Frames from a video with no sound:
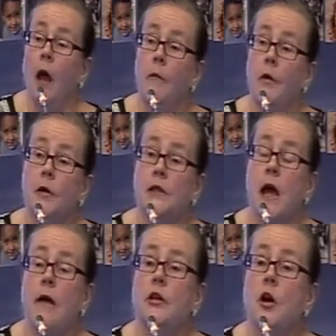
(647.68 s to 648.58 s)
We also
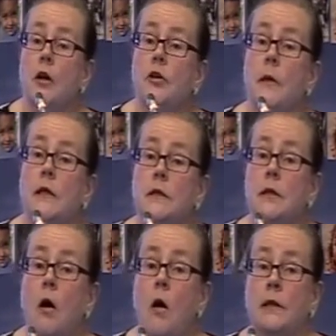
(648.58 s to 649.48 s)
have a document
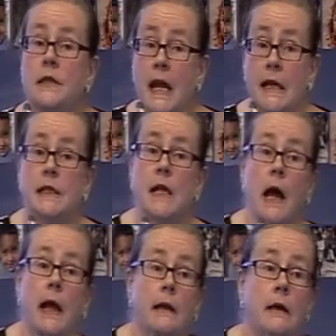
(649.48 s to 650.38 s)
on
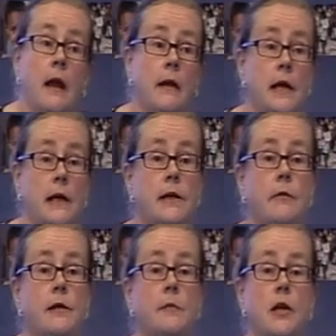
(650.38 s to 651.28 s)
DEXA, and DEXA
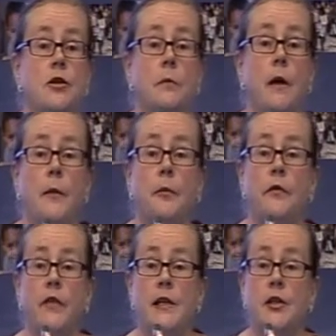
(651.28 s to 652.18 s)
was mentioned by
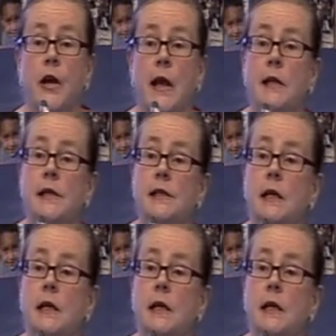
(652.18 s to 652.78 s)
Professor Ellis.